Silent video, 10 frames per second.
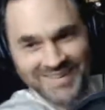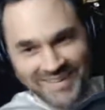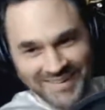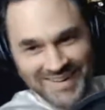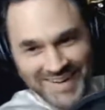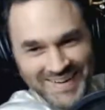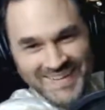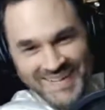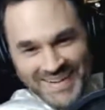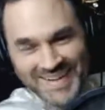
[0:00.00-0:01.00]
you know
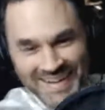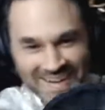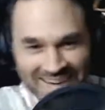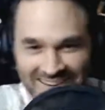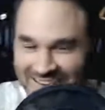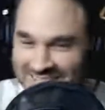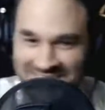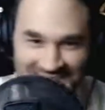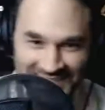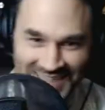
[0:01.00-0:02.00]

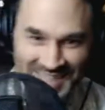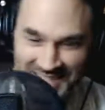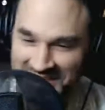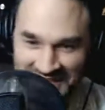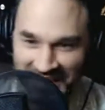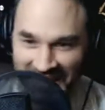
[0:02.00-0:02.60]
it's insane.